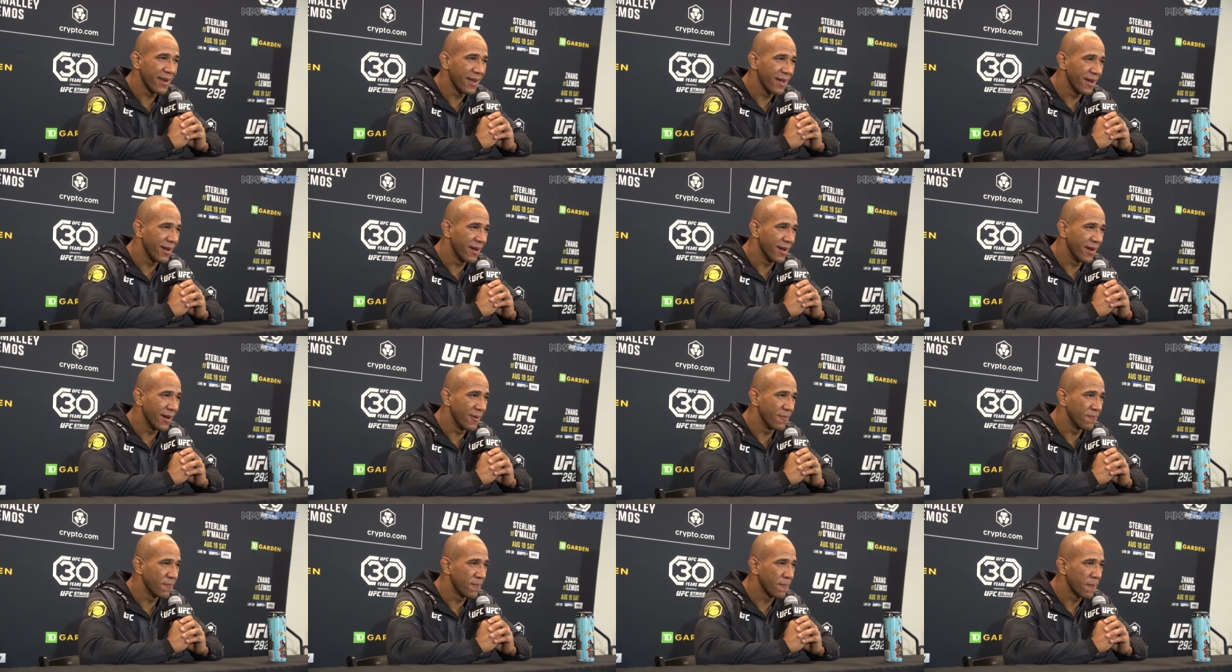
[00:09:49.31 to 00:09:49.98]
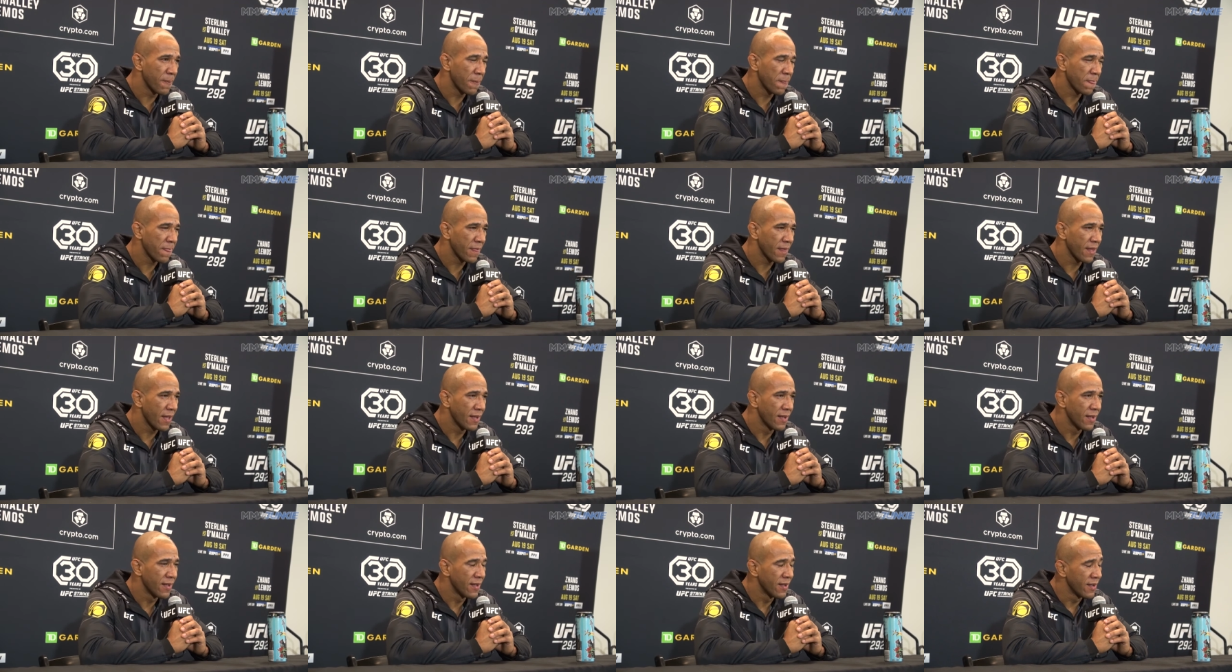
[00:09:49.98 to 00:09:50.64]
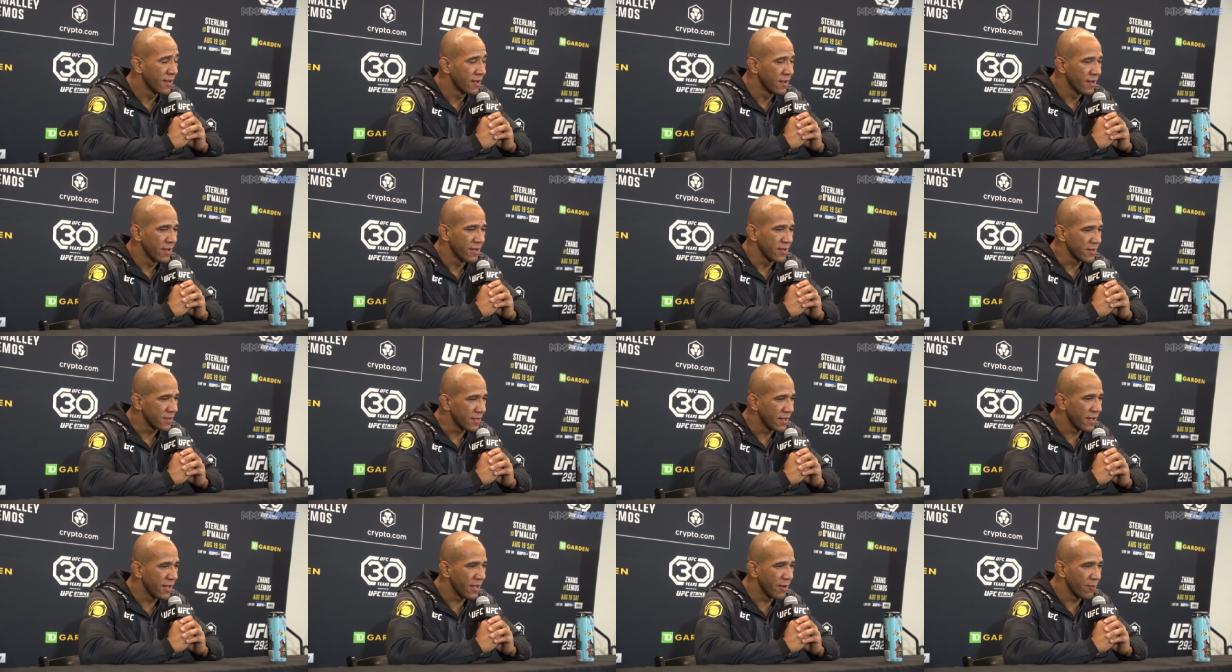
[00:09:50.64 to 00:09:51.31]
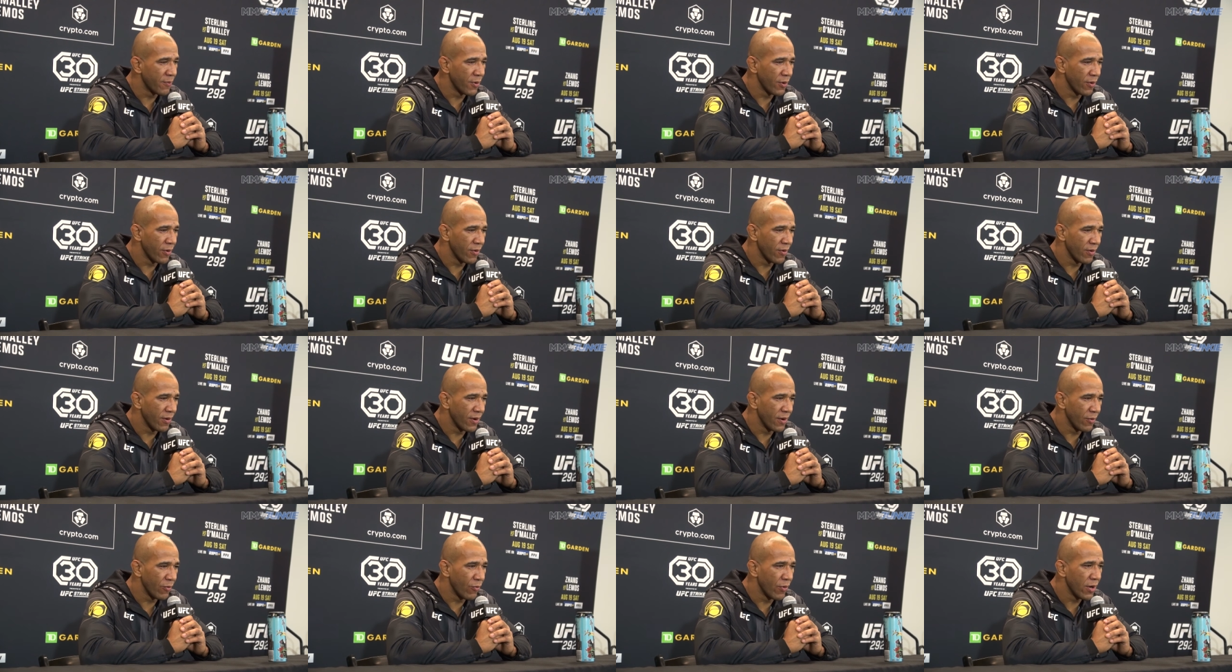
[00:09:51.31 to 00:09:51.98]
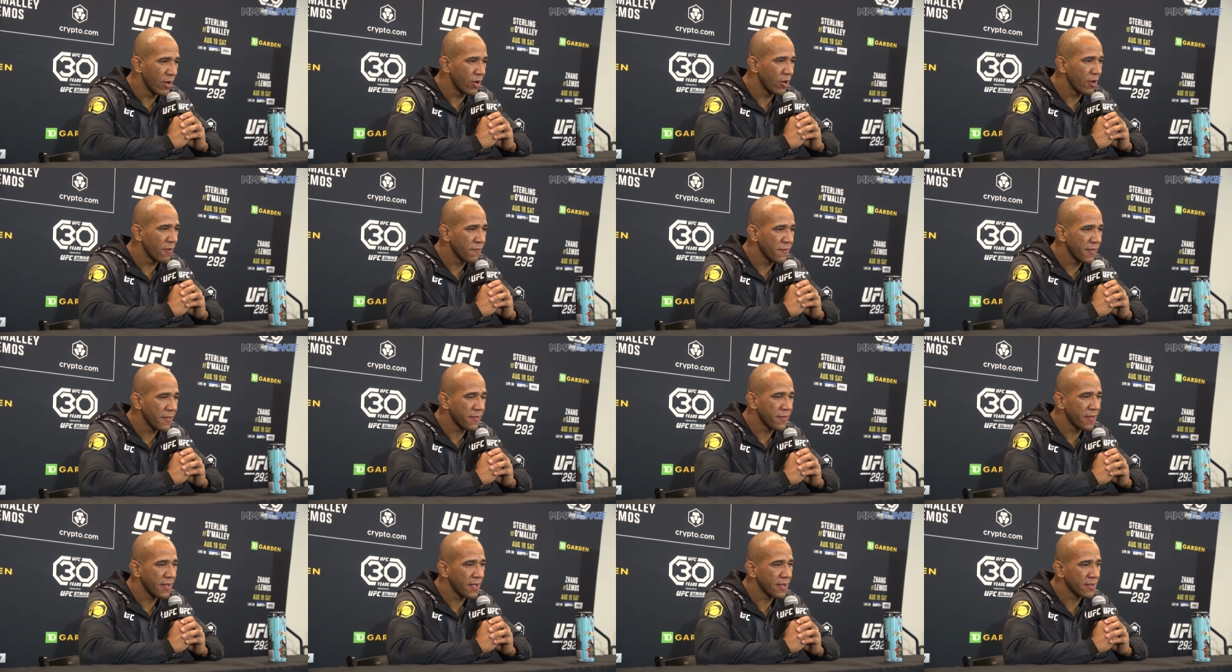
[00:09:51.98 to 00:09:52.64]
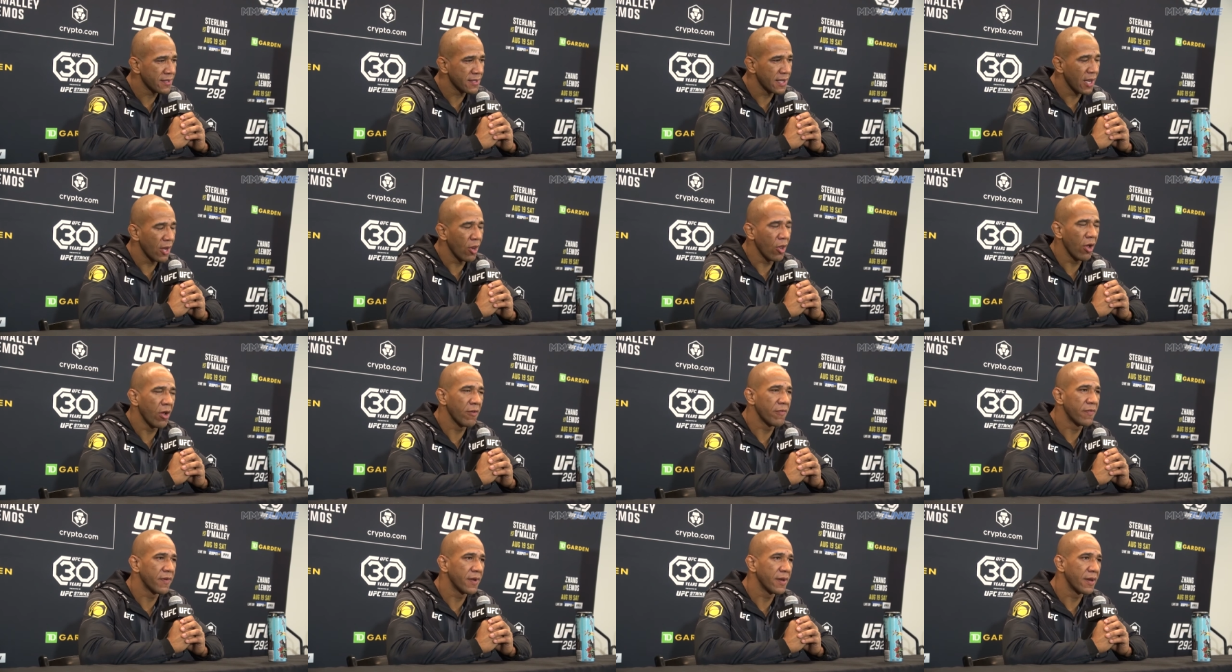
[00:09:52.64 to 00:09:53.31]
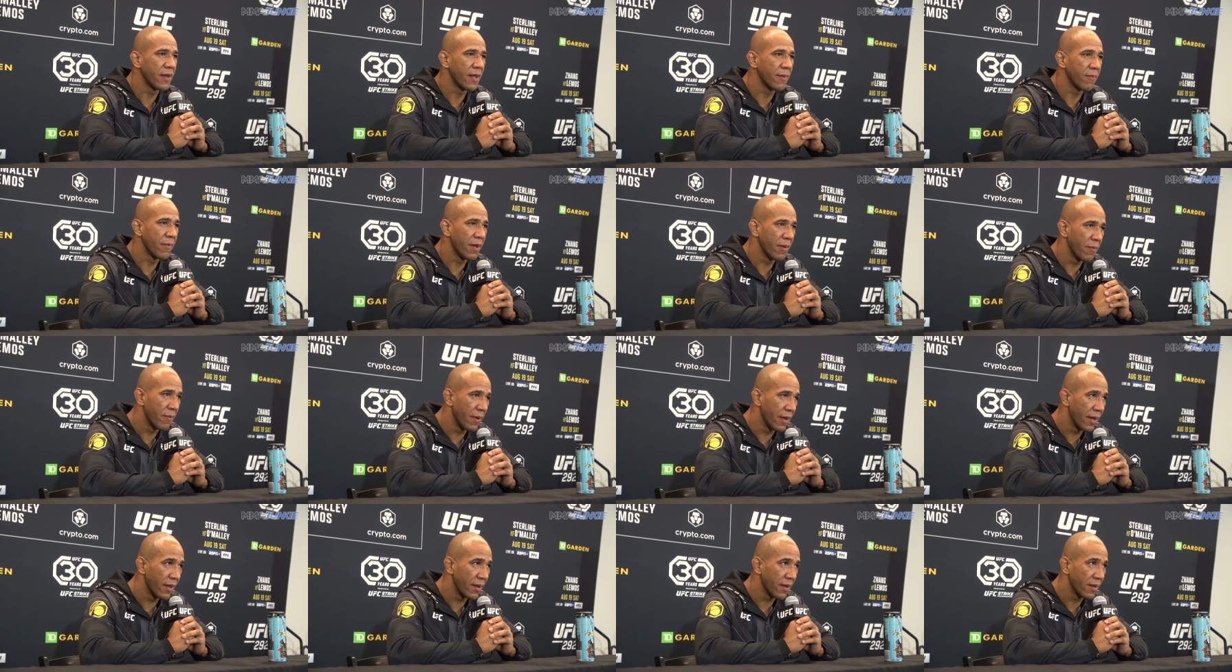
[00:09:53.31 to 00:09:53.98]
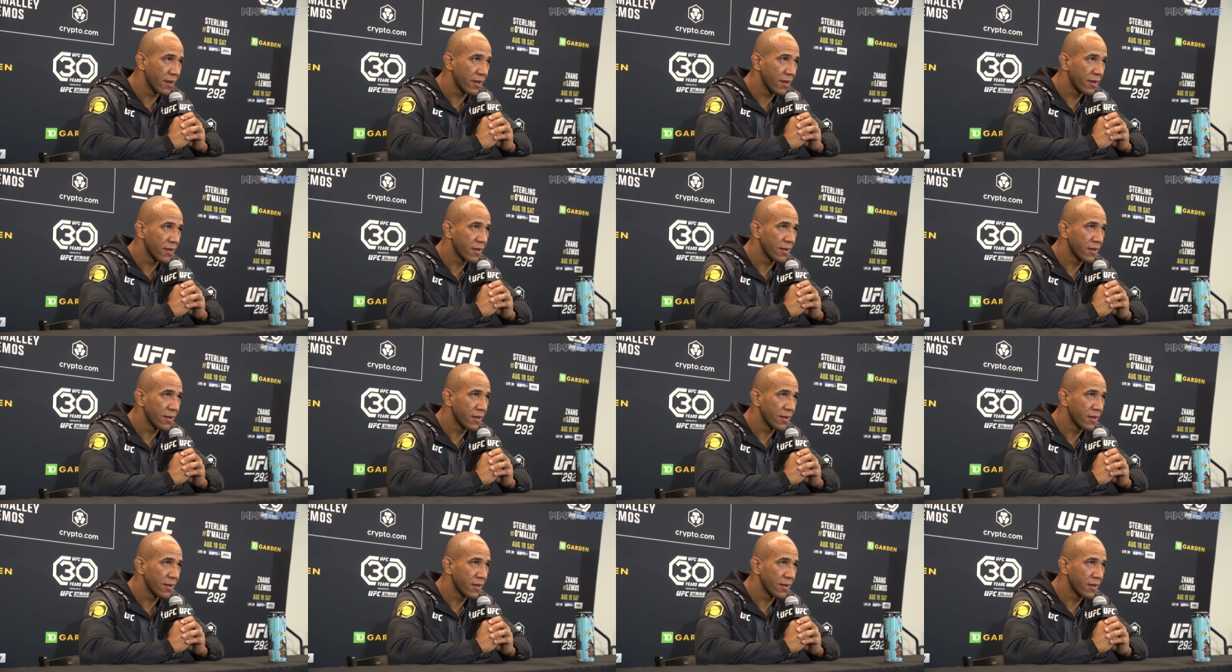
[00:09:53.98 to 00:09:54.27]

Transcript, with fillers: Man, yeah, bro, one of the things I love in MMA,